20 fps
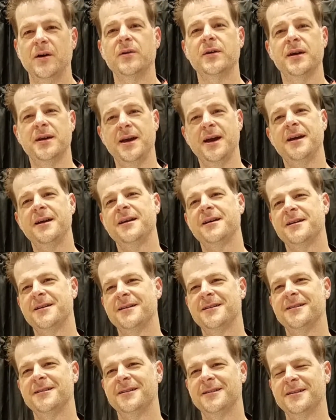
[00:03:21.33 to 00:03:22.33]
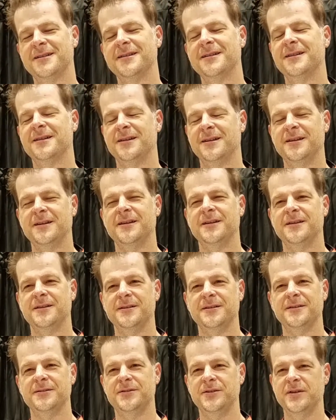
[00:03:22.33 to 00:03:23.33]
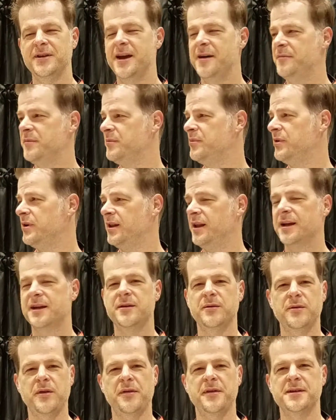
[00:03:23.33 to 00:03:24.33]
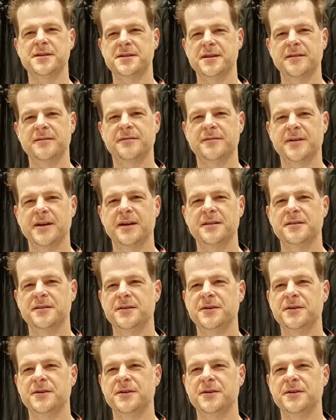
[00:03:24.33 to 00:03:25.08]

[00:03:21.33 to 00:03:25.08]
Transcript: too. Okay, yeah, yeah, yeah. So yeah, I've been pretty lucky with the things I've gotten